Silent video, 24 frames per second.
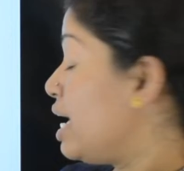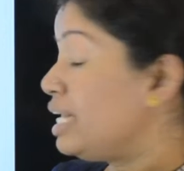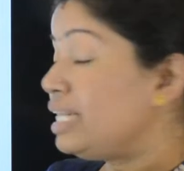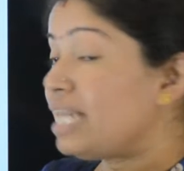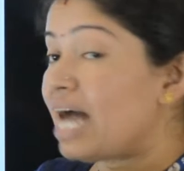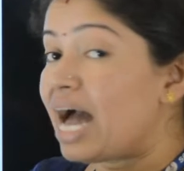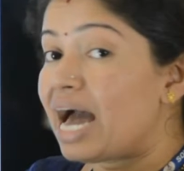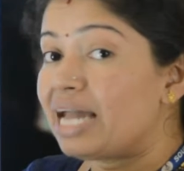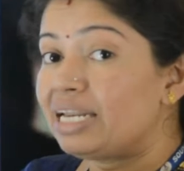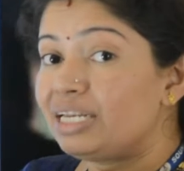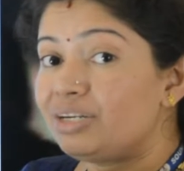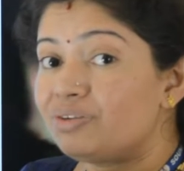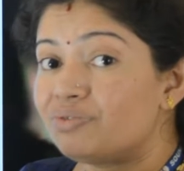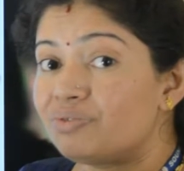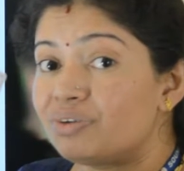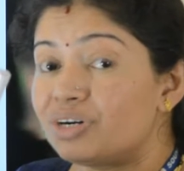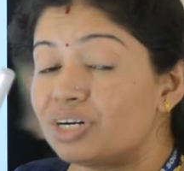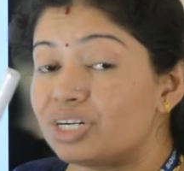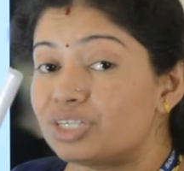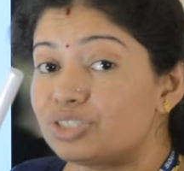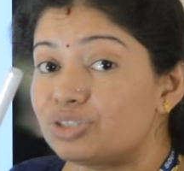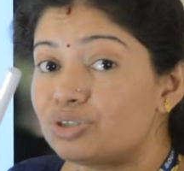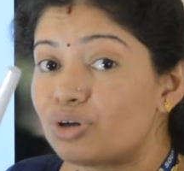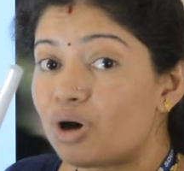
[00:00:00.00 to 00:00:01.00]
Tan
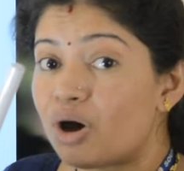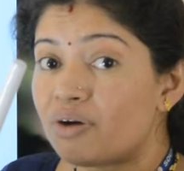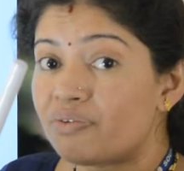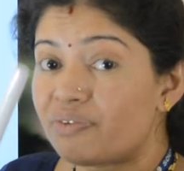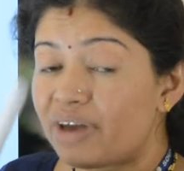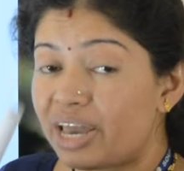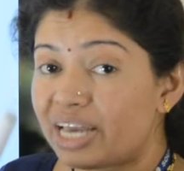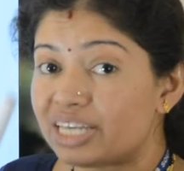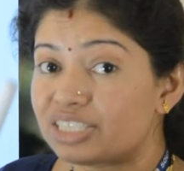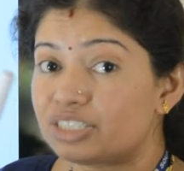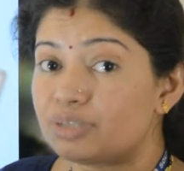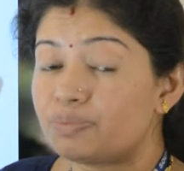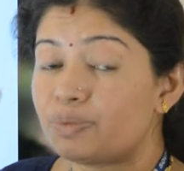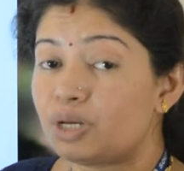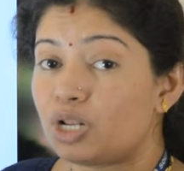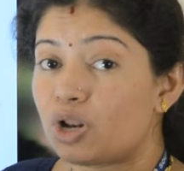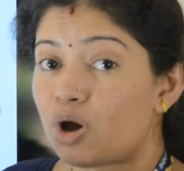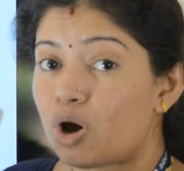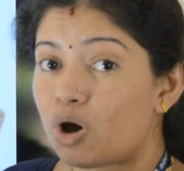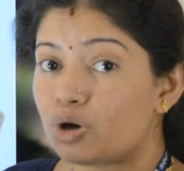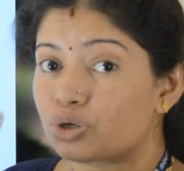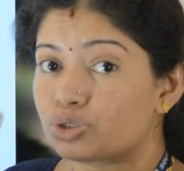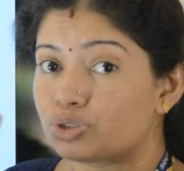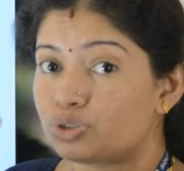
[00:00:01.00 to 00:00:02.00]
inverse of x
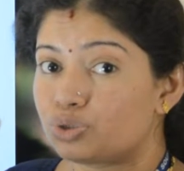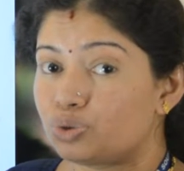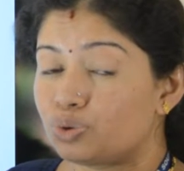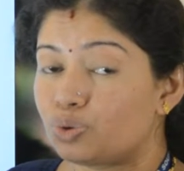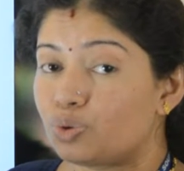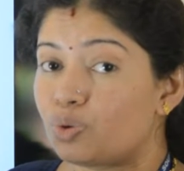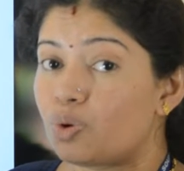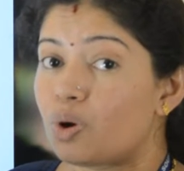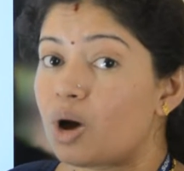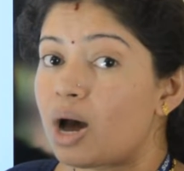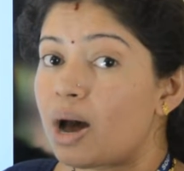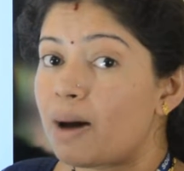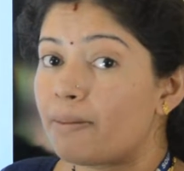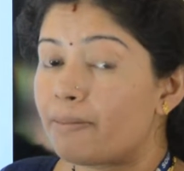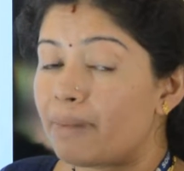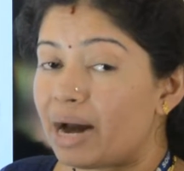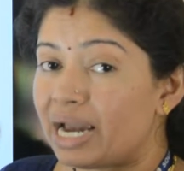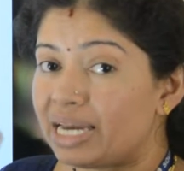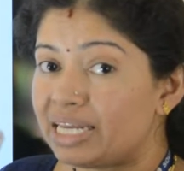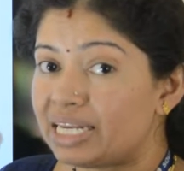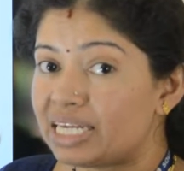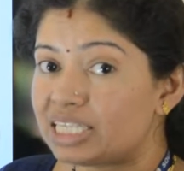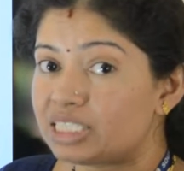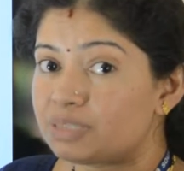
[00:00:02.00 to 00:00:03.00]
belongs to
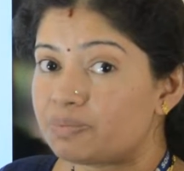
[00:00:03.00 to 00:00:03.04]
minus